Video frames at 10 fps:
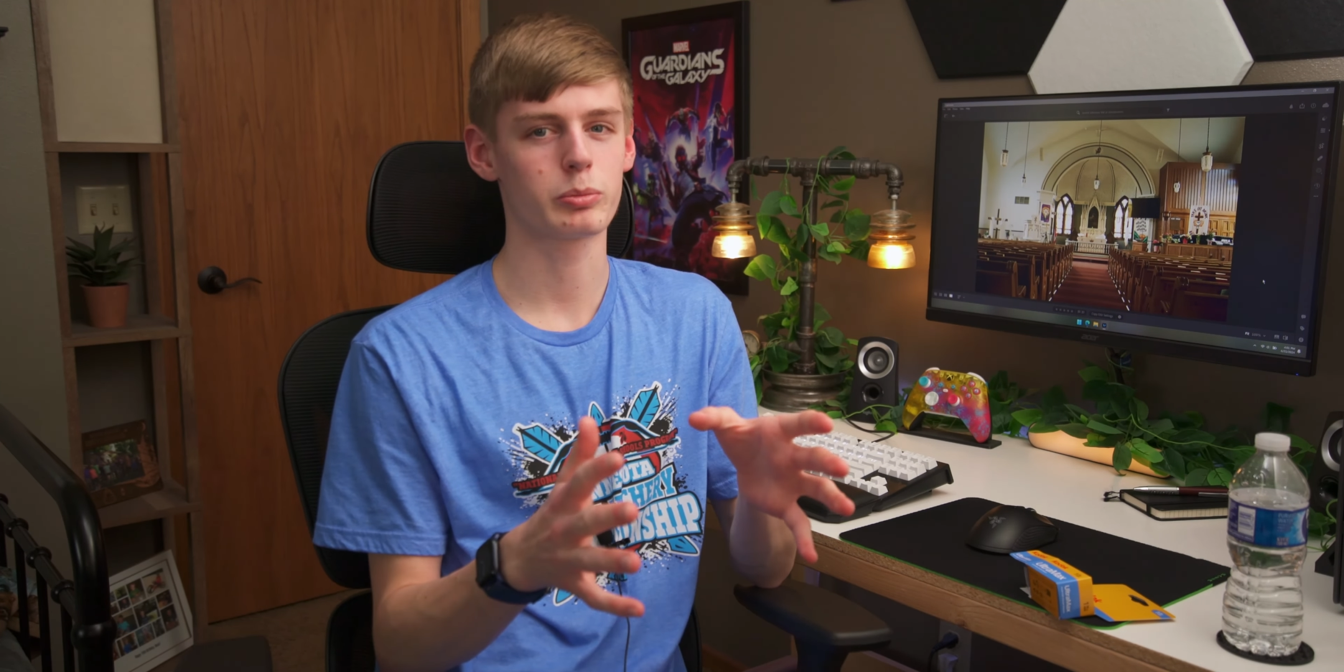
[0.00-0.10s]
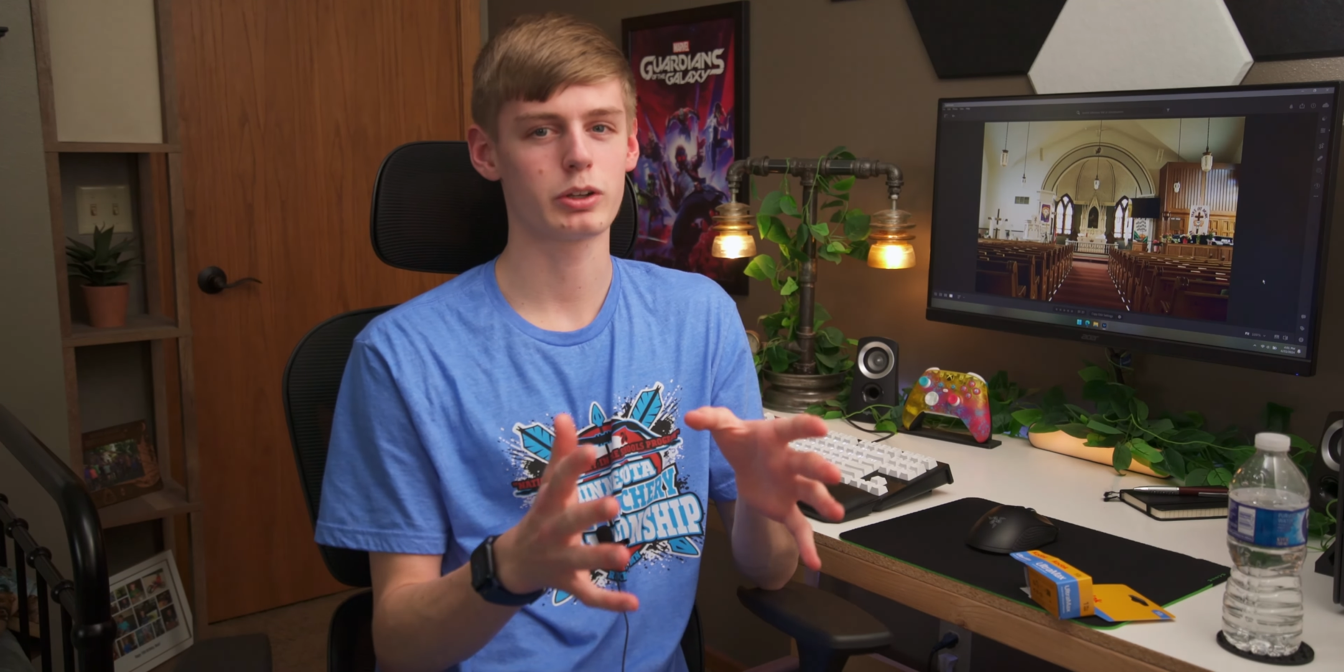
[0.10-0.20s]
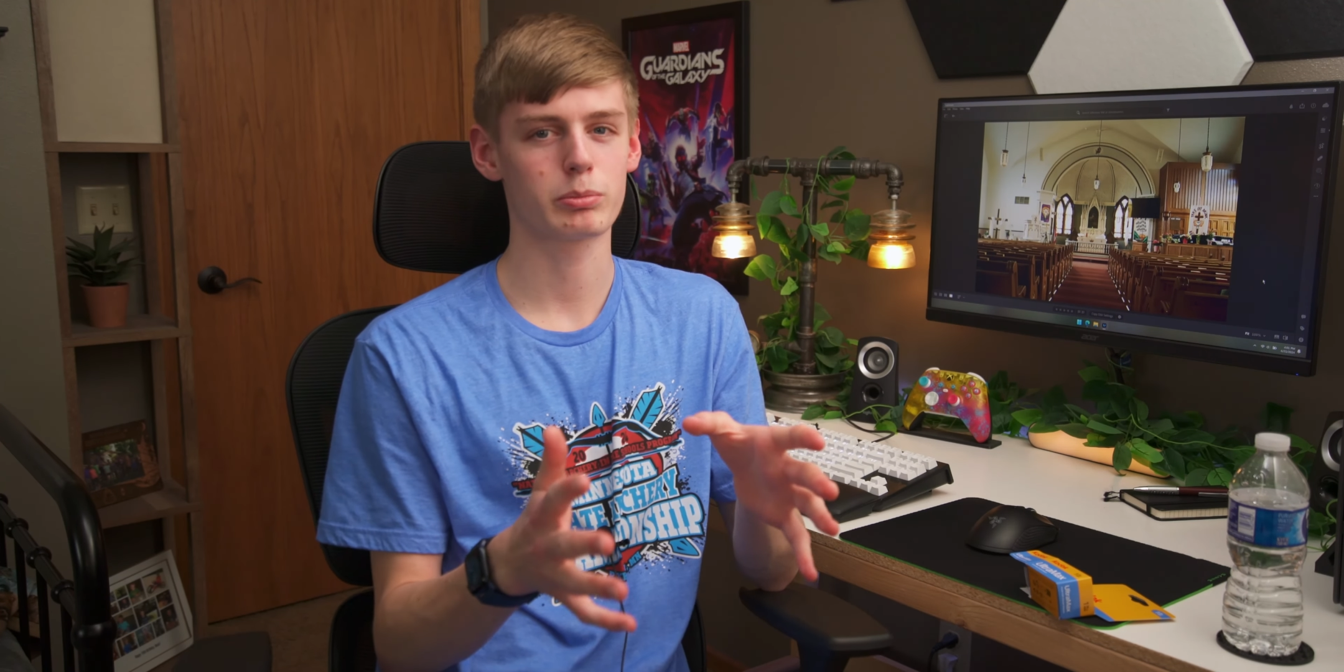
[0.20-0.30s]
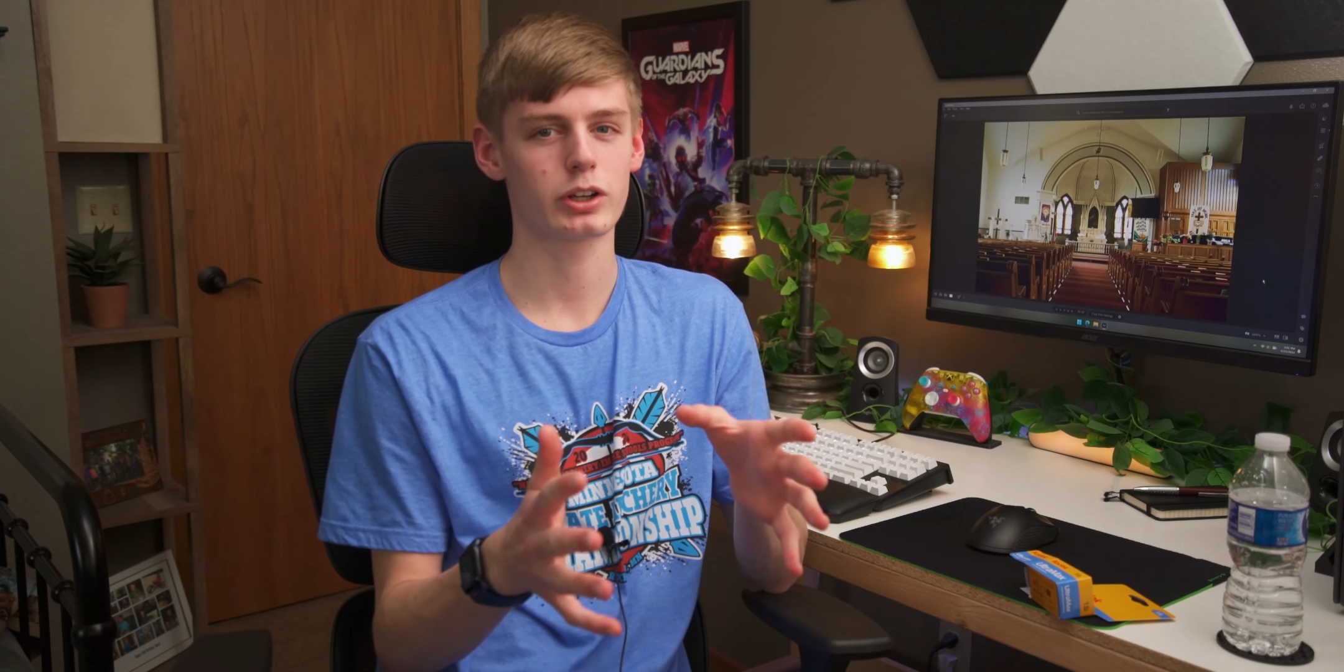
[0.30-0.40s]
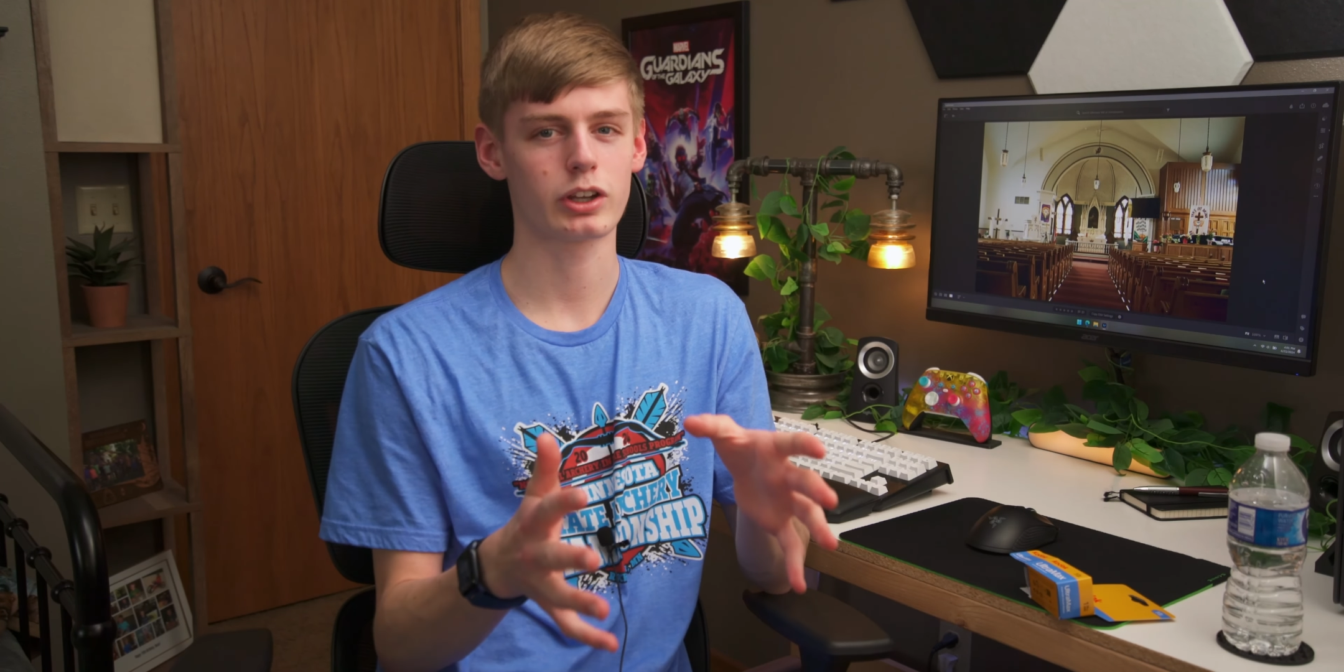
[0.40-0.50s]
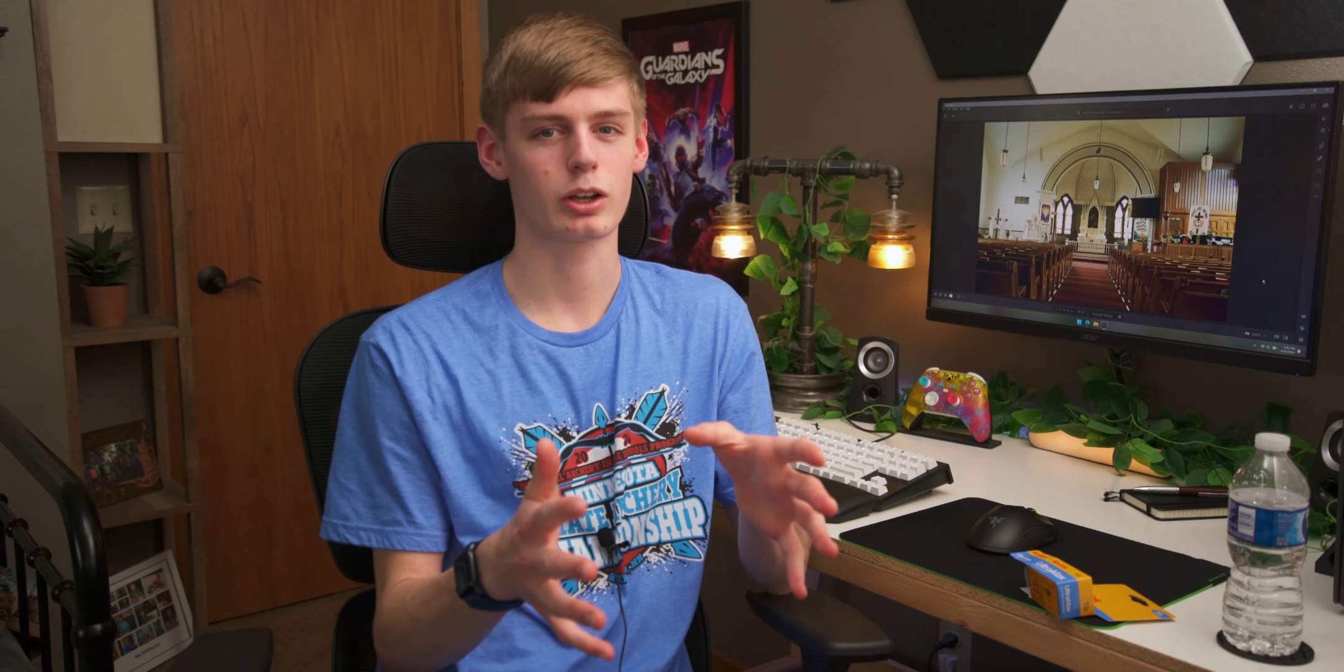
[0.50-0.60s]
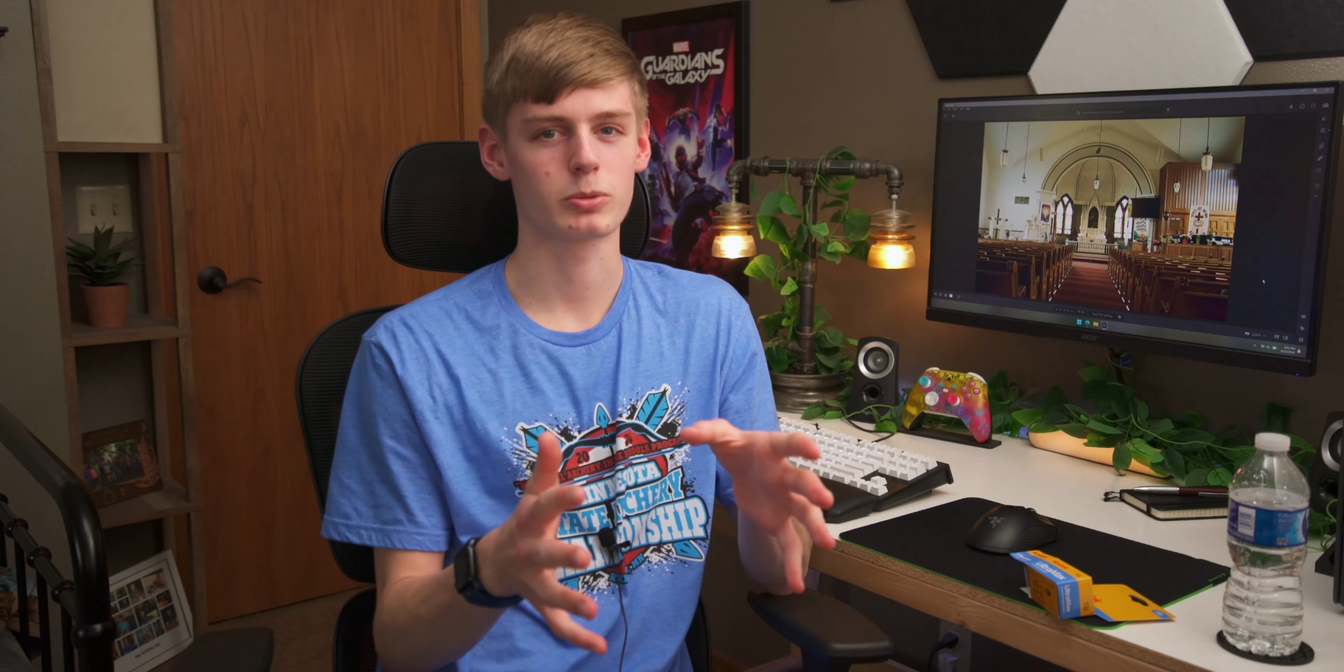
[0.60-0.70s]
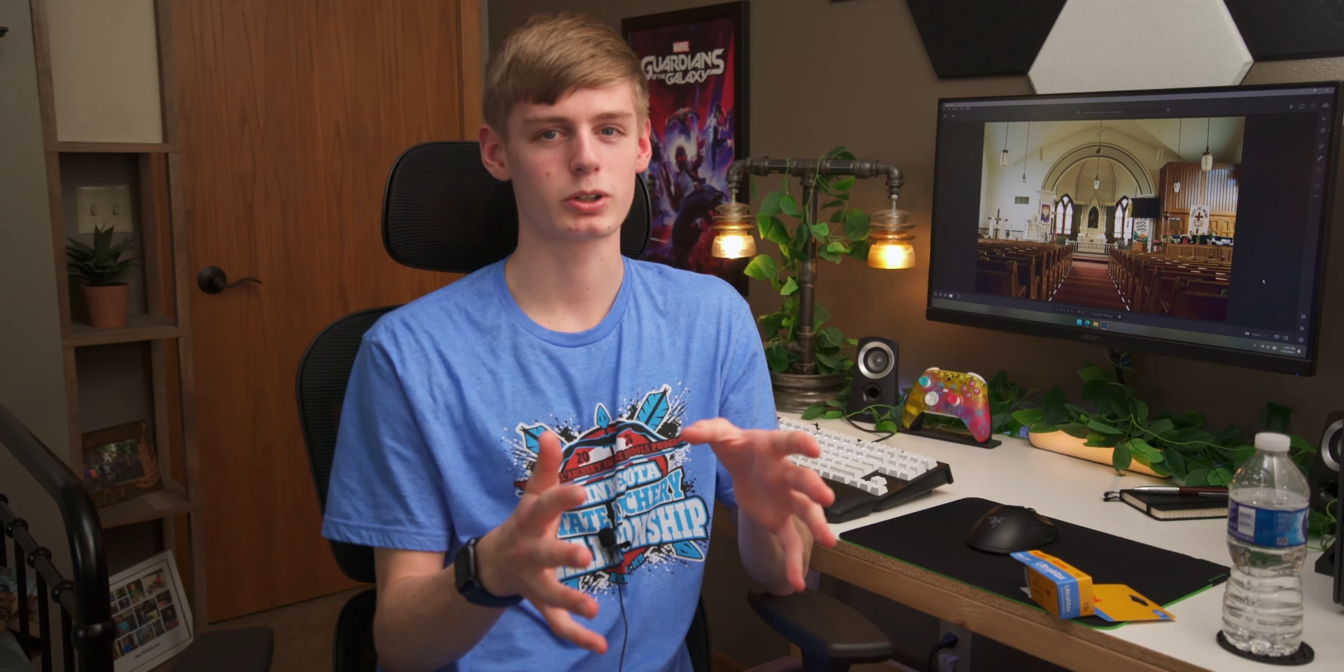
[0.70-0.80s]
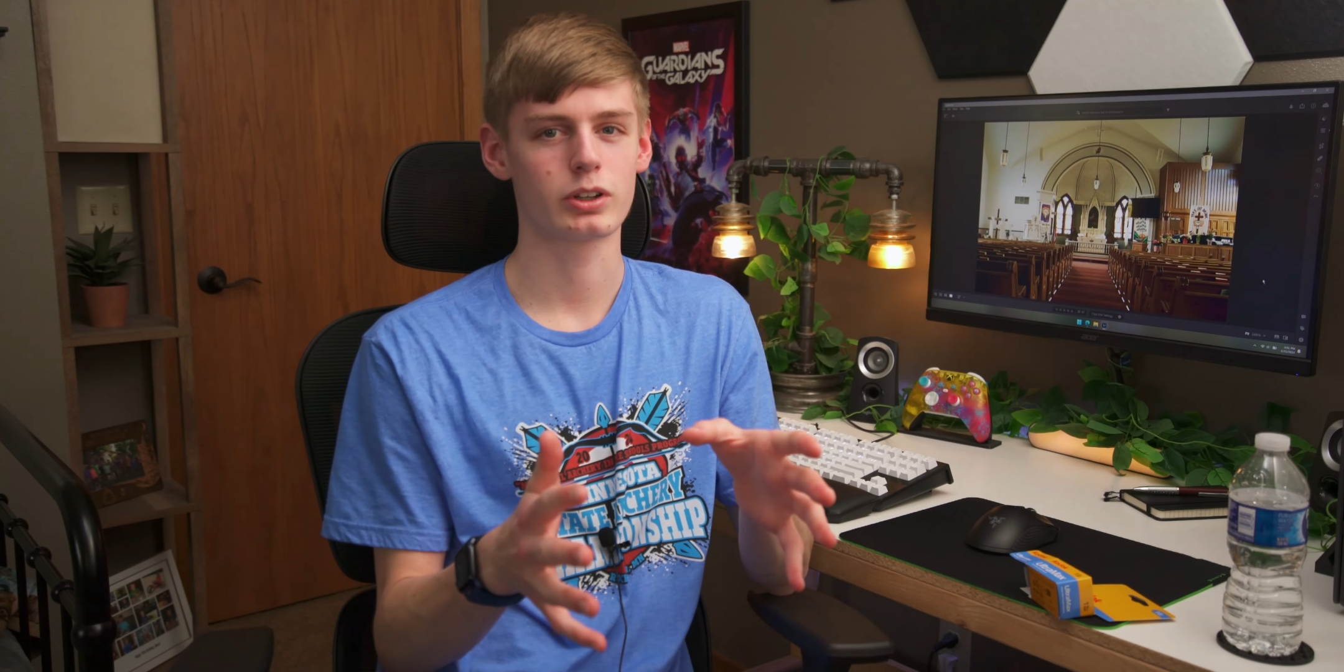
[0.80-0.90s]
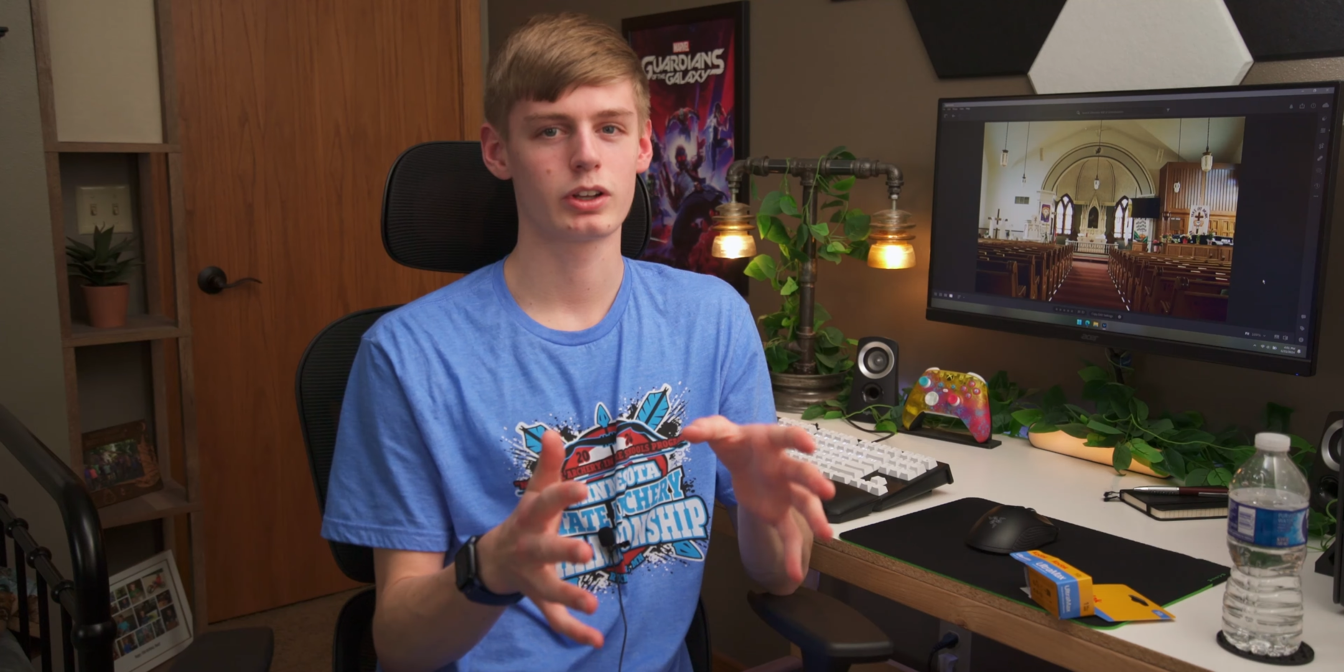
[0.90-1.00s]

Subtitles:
in my camera.